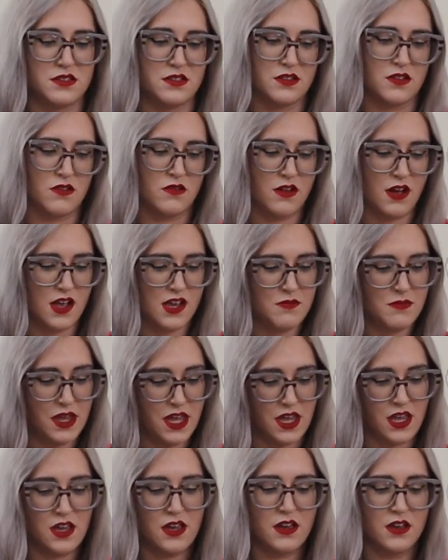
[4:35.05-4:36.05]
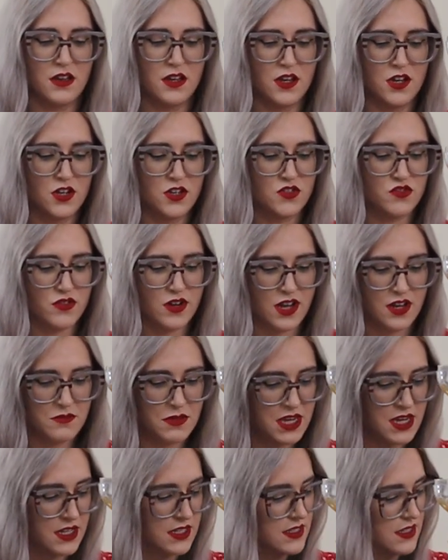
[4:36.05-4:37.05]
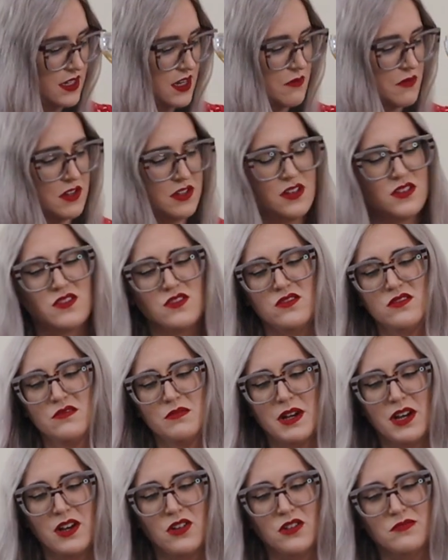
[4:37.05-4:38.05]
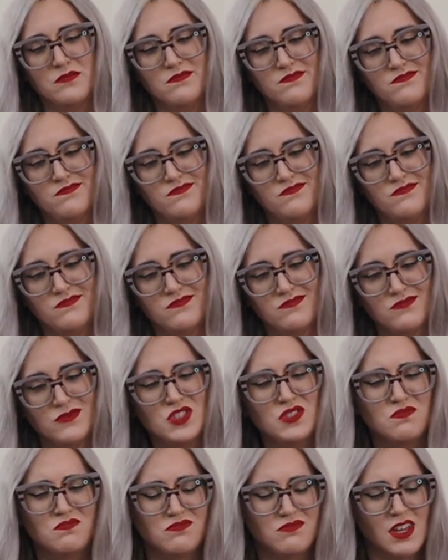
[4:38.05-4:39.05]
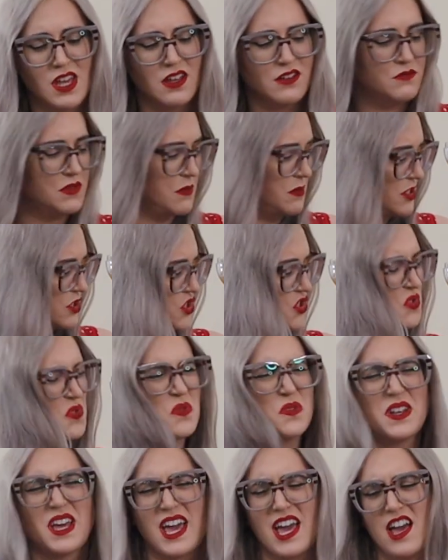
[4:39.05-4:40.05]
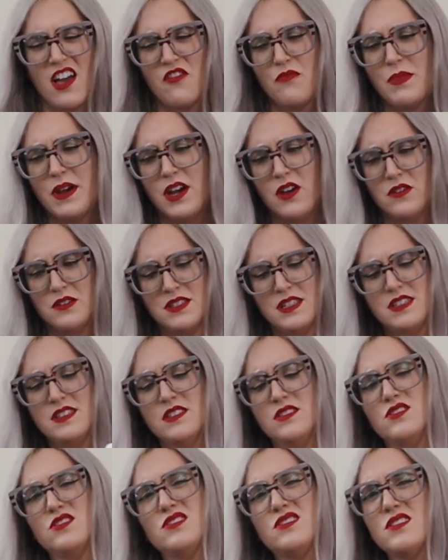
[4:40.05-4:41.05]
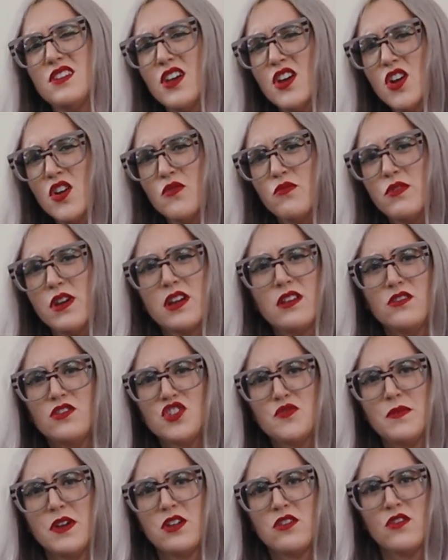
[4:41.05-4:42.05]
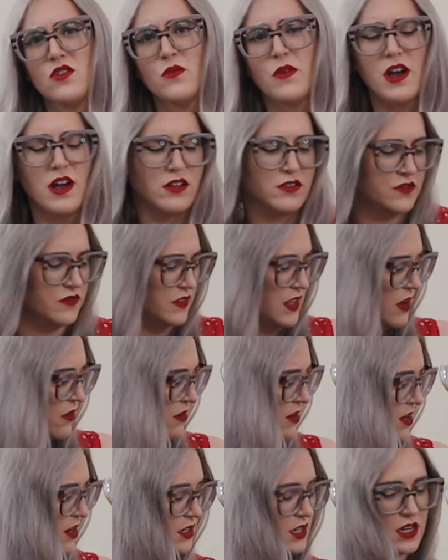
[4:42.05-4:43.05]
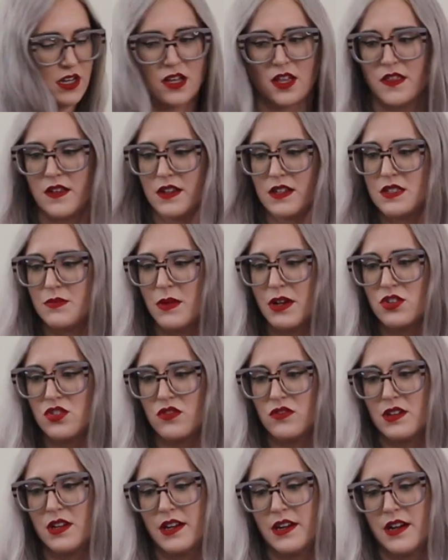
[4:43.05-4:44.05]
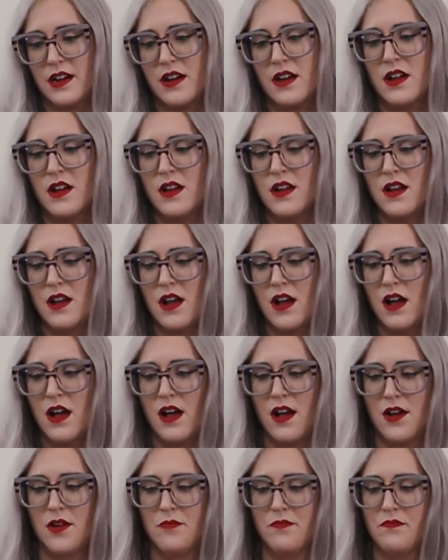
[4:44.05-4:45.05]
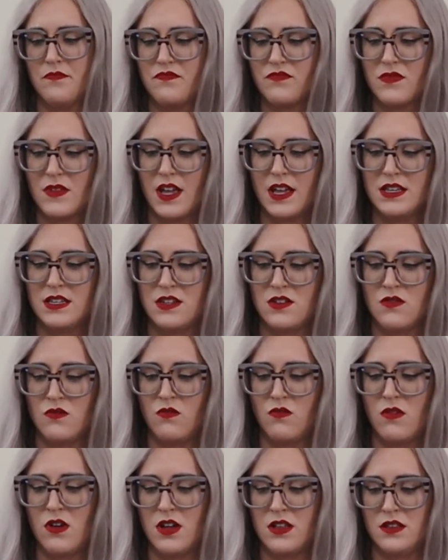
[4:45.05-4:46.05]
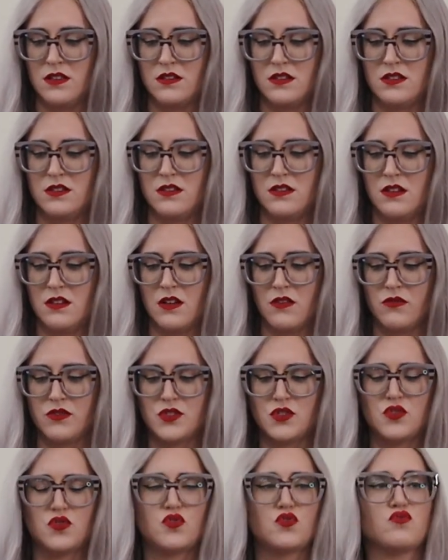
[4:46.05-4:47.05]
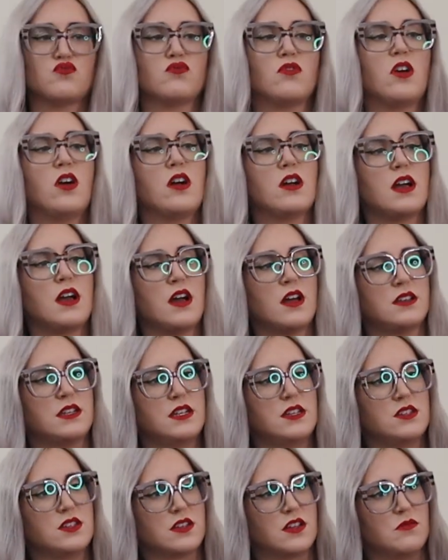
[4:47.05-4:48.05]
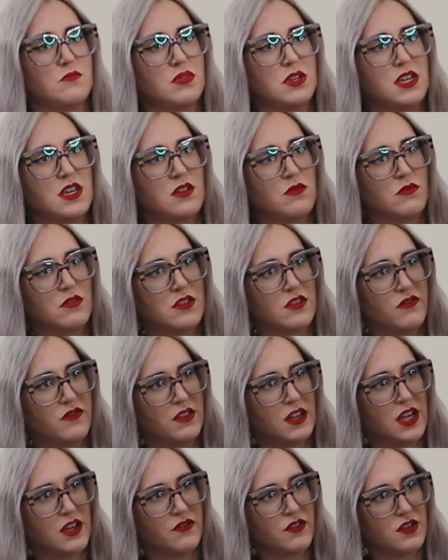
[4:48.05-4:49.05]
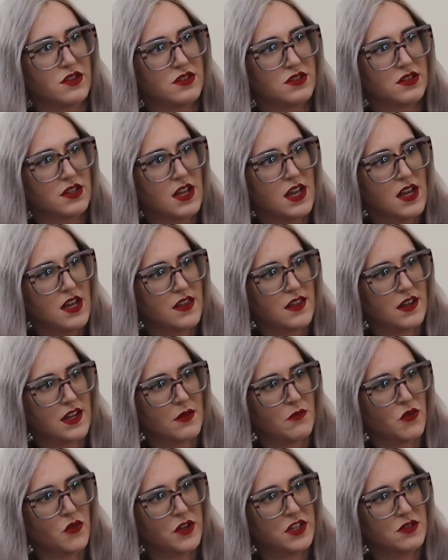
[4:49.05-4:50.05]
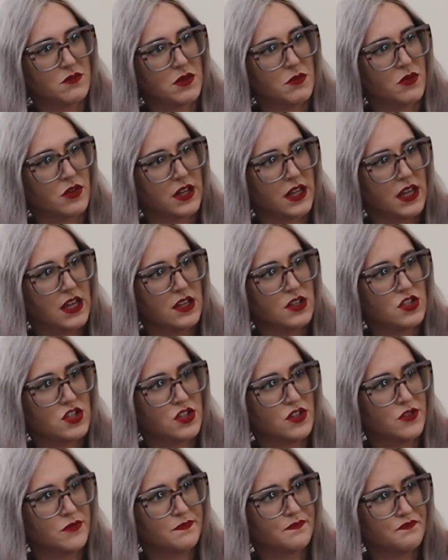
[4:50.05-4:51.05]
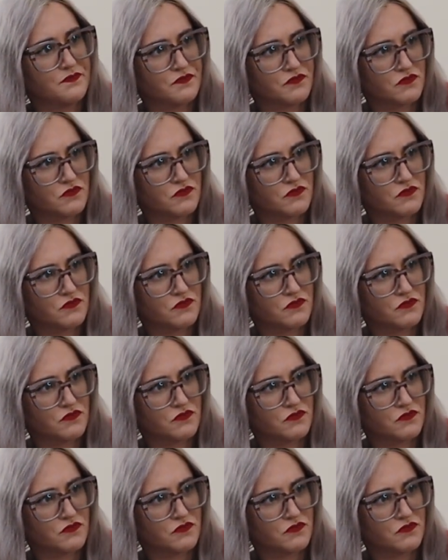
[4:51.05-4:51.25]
So I make dry meads. And I'm going to do about maybe 2.5 pounds. This is just regular schmegular wildflower honey. Nothing special here. I didn't want a strong honey to compete with the flavors that I'm going to be putting into.